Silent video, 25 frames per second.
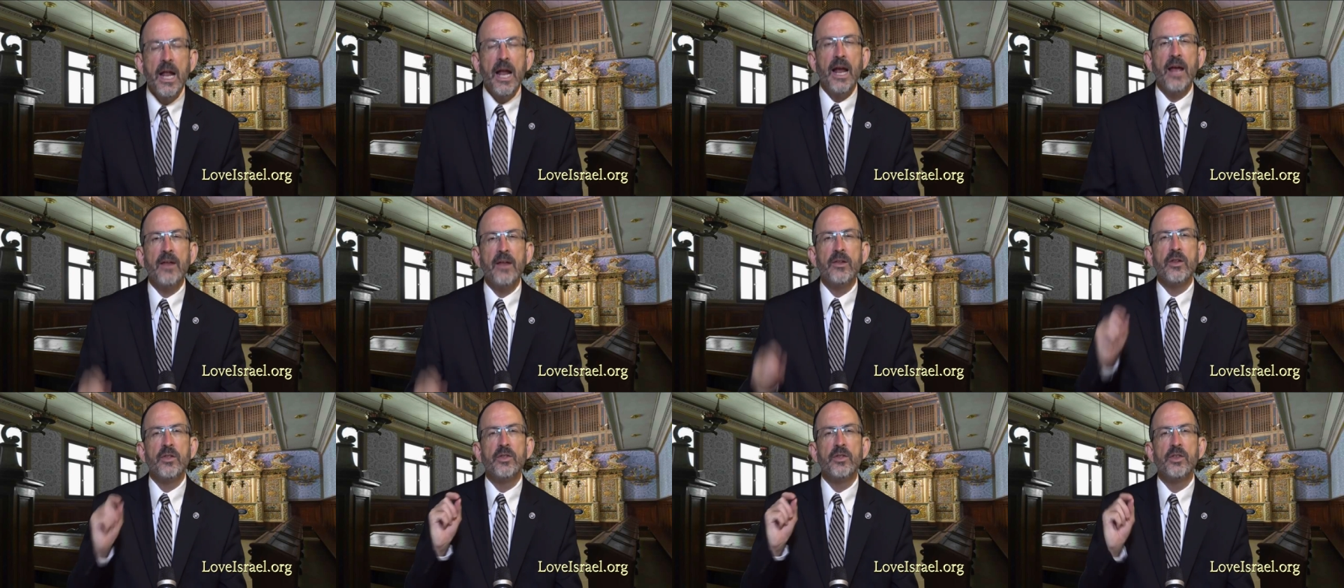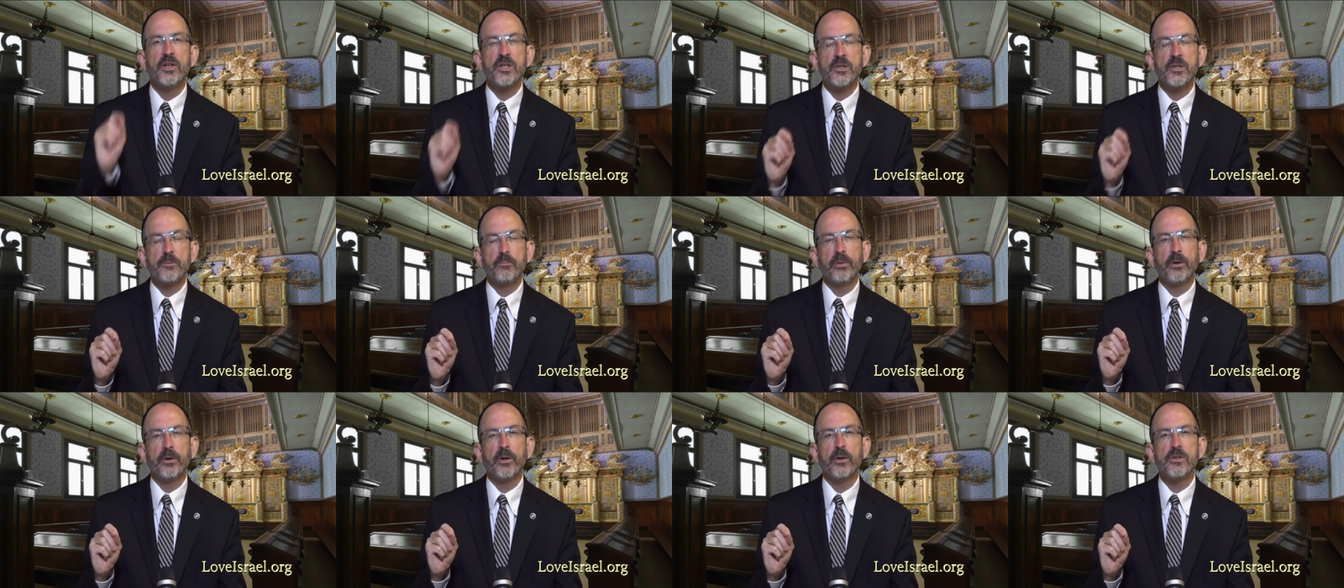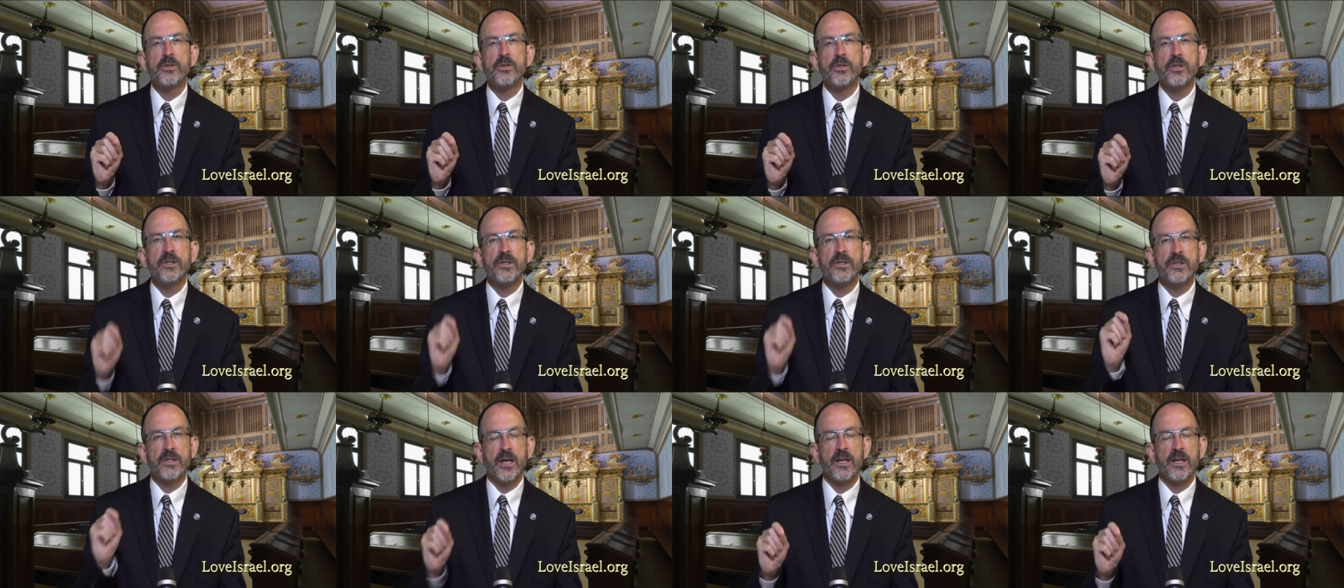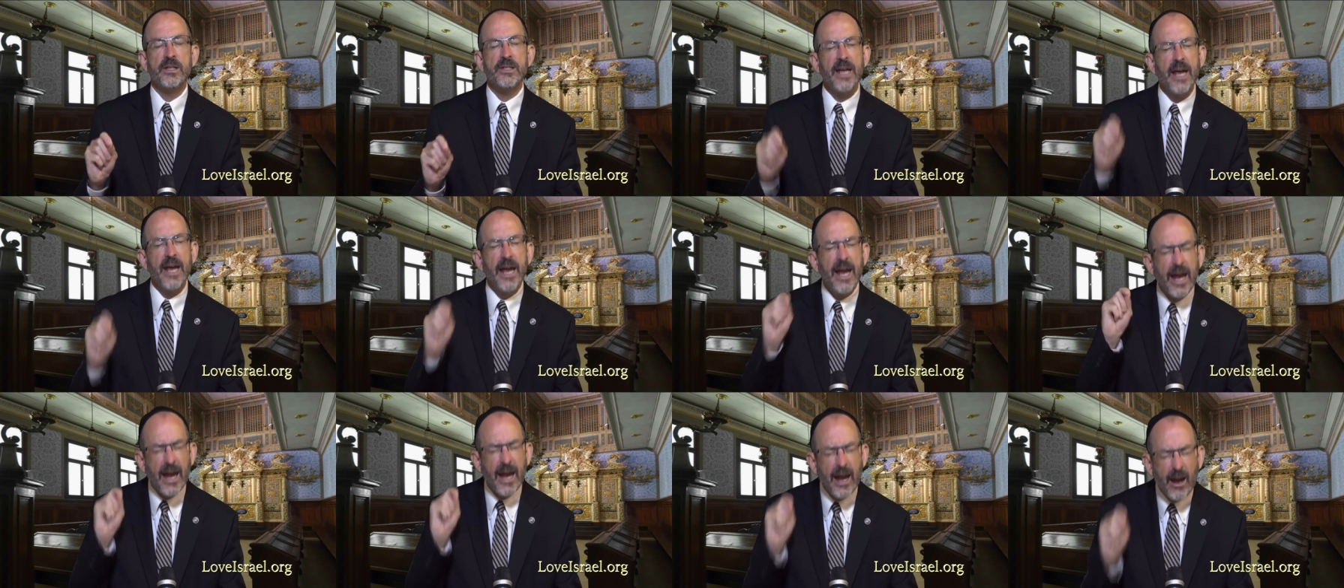And this person
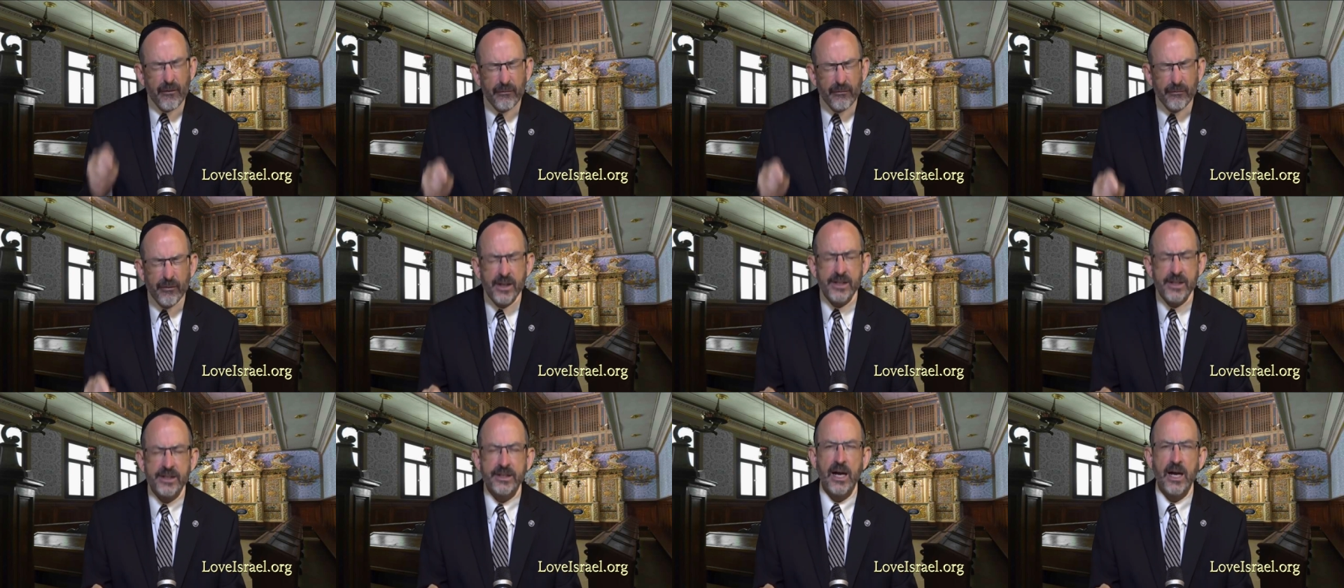says every